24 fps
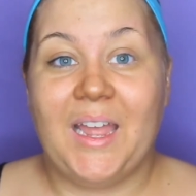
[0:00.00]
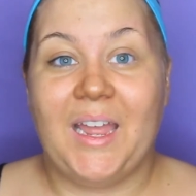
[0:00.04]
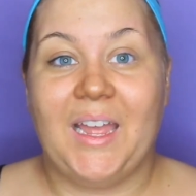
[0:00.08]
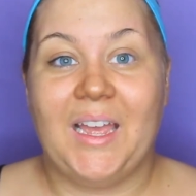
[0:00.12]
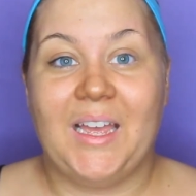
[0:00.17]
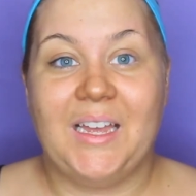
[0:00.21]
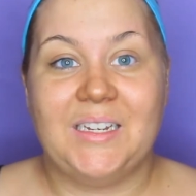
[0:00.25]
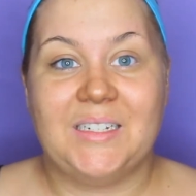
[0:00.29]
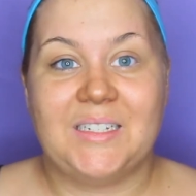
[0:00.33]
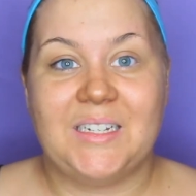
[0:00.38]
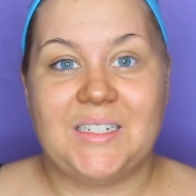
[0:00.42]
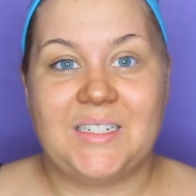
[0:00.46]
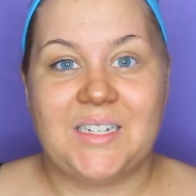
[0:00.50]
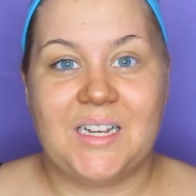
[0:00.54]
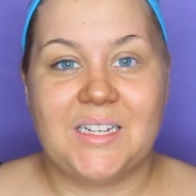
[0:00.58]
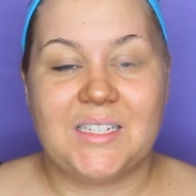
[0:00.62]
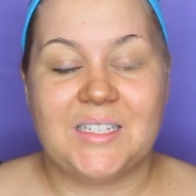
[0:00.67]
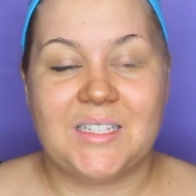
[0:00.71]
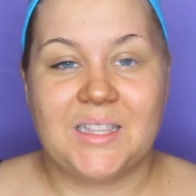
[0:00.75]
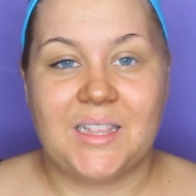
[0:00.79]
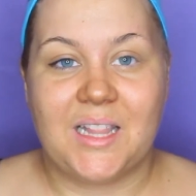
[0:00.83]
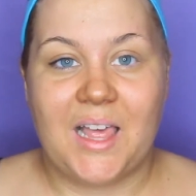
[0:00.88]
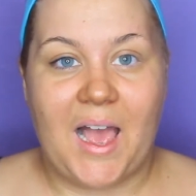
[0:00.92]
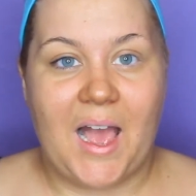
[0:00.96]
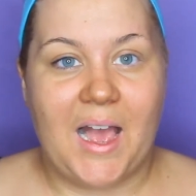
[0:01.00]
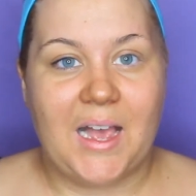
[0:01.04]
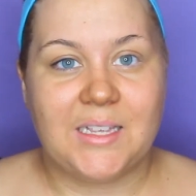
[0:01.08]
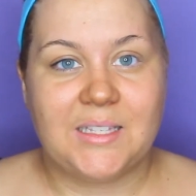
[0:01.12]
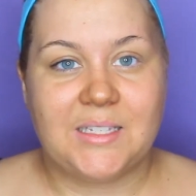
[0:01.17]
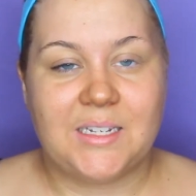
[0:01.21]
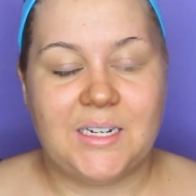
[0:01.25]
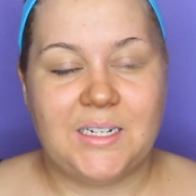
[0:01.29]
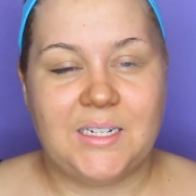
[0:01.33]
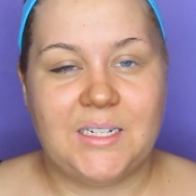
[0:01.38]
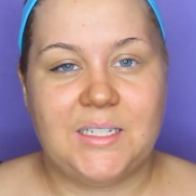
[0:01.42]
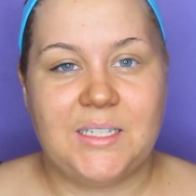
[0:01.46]
And it does
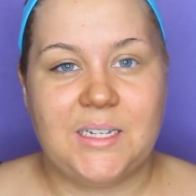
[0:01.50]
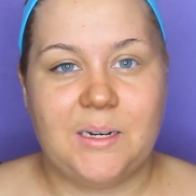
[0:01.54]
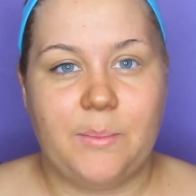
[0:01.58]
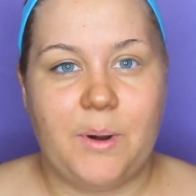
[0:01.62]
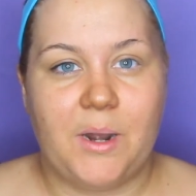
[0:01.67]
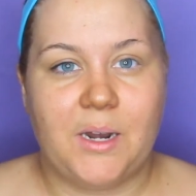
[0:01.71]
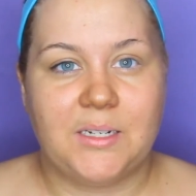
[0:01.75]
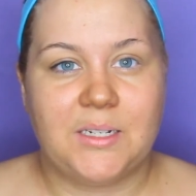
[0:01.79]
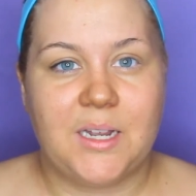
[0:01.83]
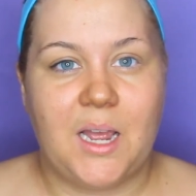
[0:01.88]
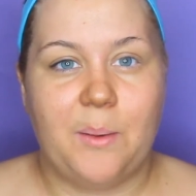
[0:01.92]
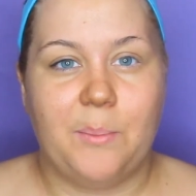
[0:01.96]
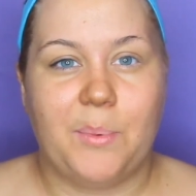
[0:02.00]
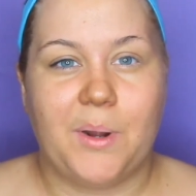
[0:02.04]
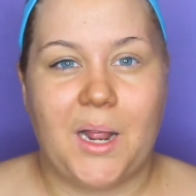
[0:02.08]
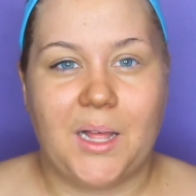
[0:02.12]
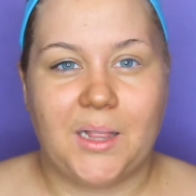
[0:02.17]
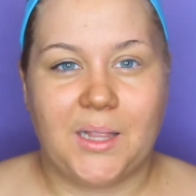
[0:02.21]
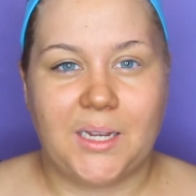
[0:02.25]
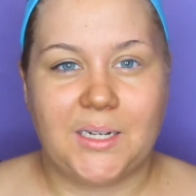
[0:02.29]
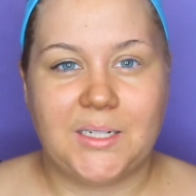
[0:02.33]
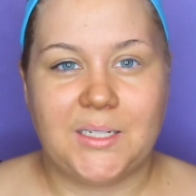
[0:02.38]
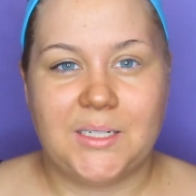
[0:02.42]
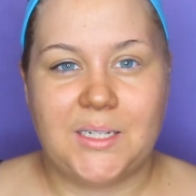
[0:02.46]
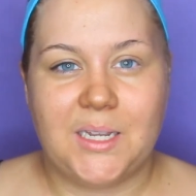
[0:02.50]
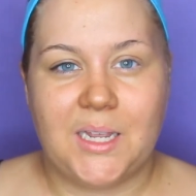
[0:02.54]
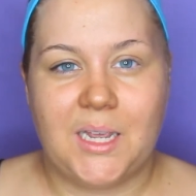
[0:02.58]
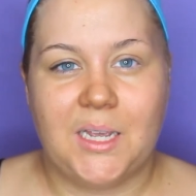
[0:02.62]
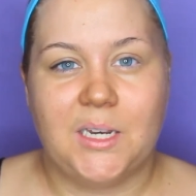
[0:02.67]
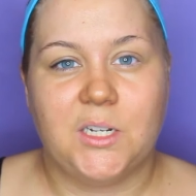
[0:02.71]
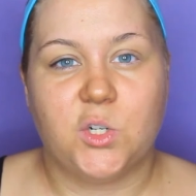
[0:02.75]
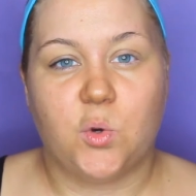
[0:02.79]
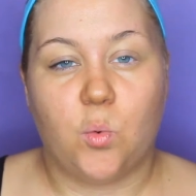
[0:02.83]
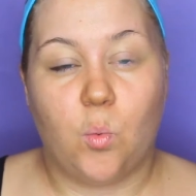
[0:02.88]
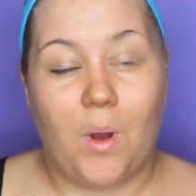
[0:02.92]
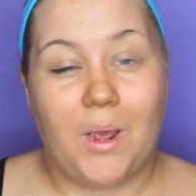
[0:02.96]
last a decent amount of time, but I like to
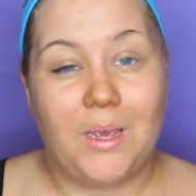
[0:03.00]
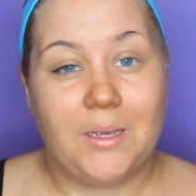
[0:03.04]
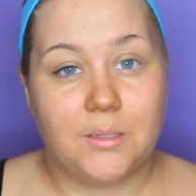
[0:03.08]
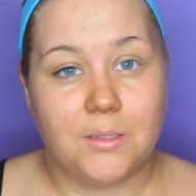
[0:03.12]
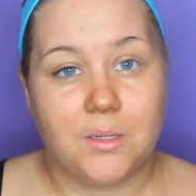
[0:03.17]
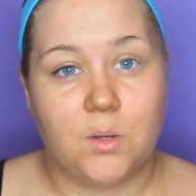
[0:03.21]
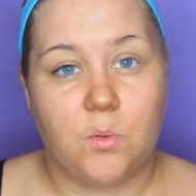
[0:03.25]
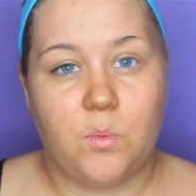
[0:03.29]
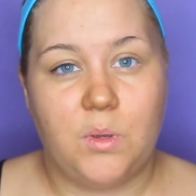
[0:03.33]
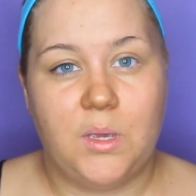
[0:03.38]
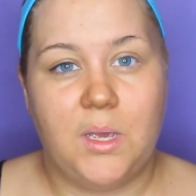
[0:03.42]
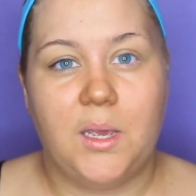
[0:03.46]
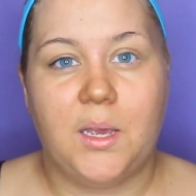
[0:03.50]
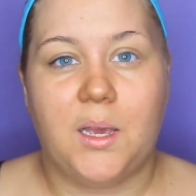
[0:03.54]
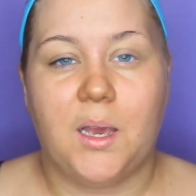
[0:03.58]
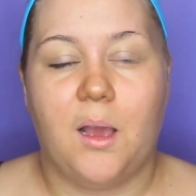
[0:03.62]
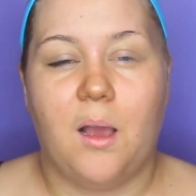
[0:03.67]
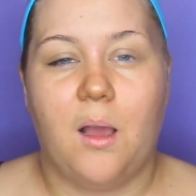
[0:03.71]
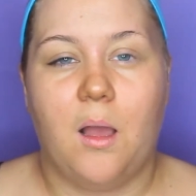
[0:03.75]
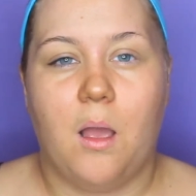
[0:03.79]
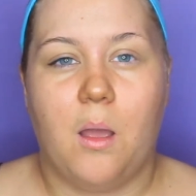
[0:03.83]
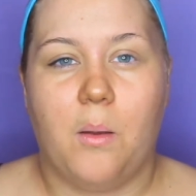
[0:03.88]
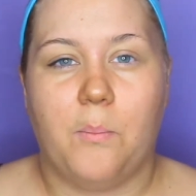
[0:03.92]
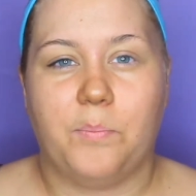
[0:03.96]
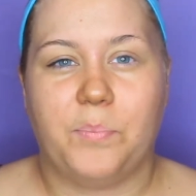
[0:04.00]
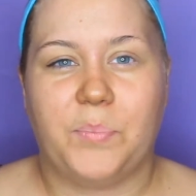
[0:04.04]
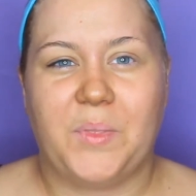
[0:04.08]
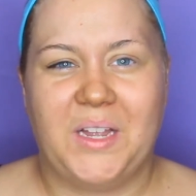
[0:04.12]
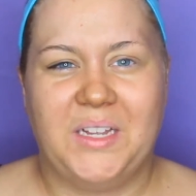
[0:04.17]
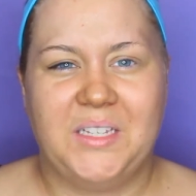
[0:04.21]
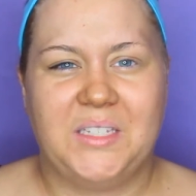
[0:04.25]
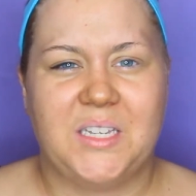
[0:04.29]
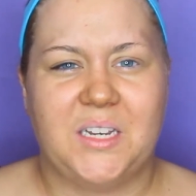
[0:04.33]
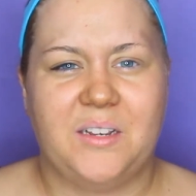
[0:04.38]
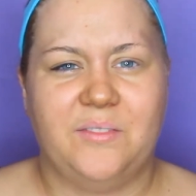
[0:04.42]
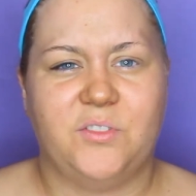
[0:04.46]
tan twice a week
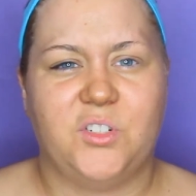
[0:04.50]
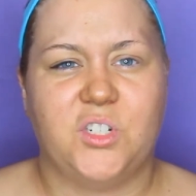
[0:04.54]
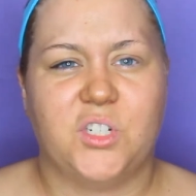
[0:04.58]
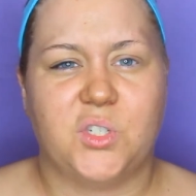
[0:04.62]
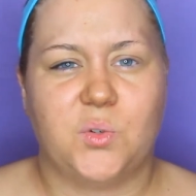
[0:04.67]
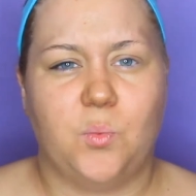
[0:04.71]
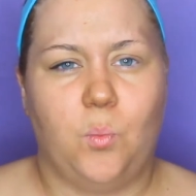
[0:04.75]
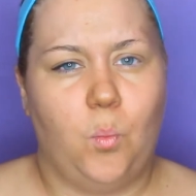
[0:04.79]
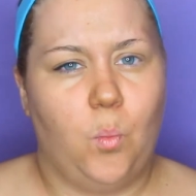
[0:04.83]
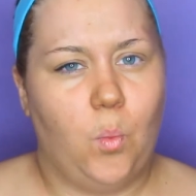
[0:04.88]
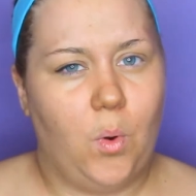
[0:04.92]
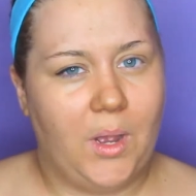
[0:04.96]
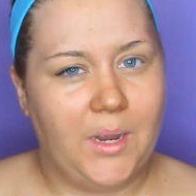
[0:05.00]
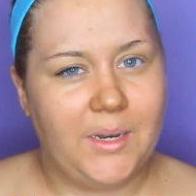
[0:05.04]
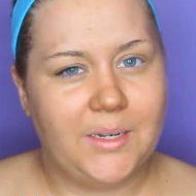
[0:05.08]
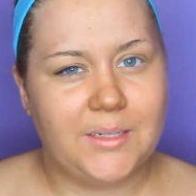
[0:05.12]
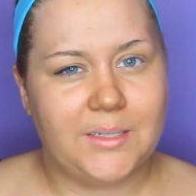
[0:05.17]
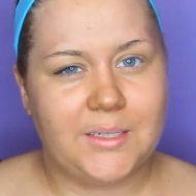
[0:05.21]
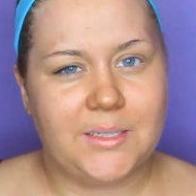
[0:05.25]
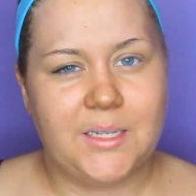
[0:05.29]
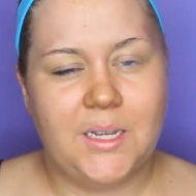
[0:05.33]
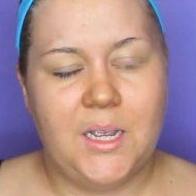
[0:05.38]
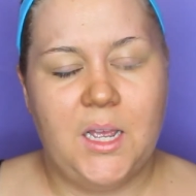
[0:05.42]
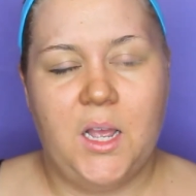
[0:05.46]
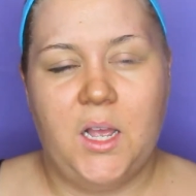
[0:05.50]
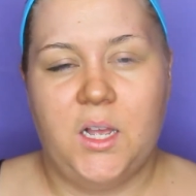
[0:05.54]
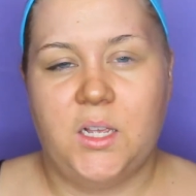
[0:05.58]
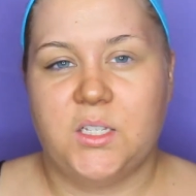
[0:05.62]
instead of just once.